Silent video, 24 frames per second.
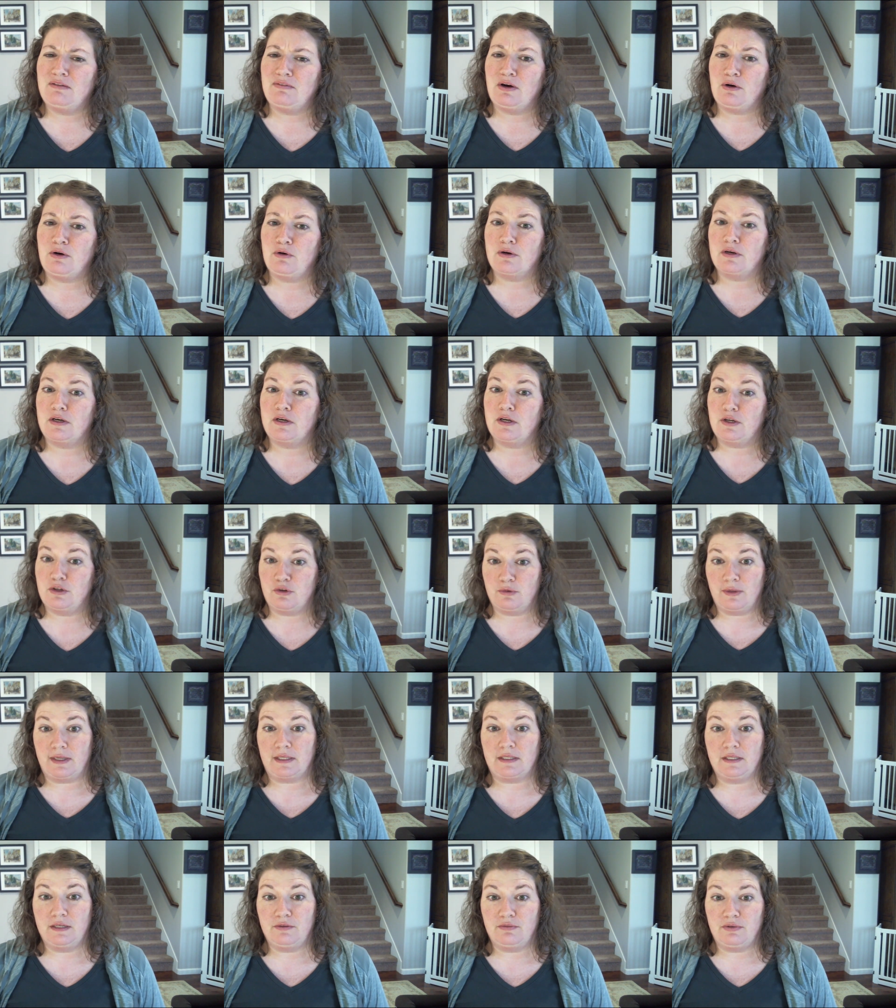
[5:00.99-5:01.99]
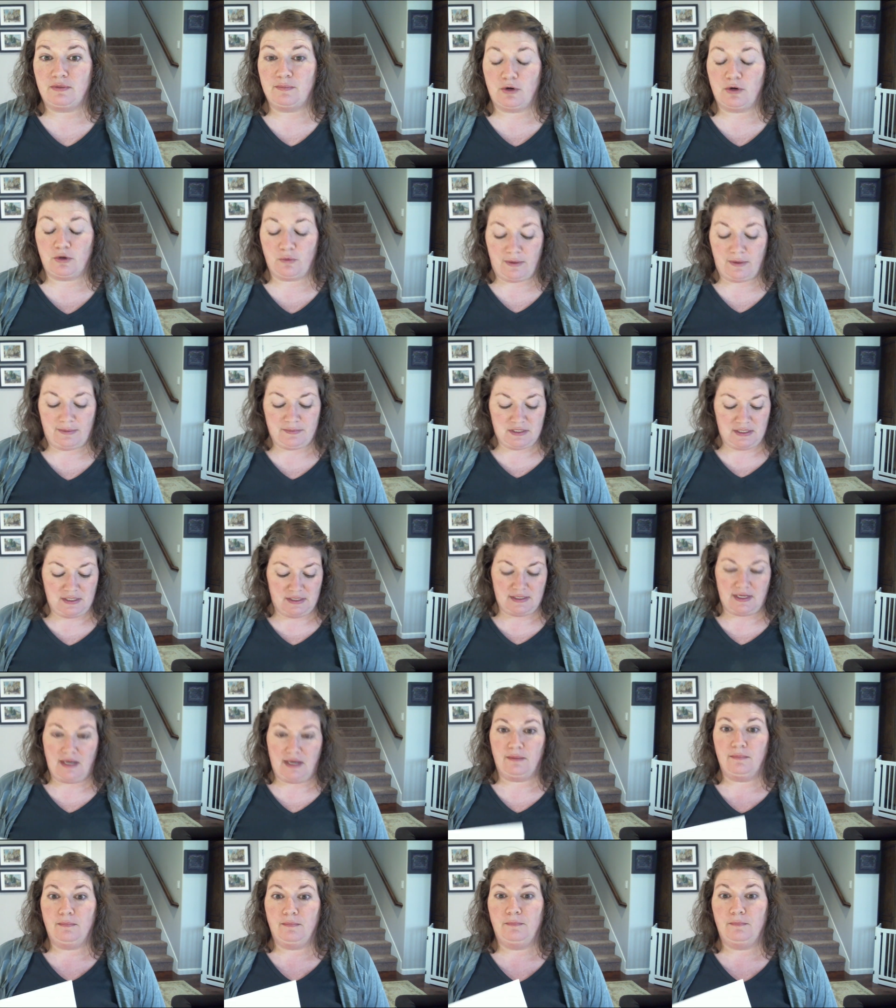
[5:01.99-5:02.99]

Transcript: I ordered it directly from her Etsy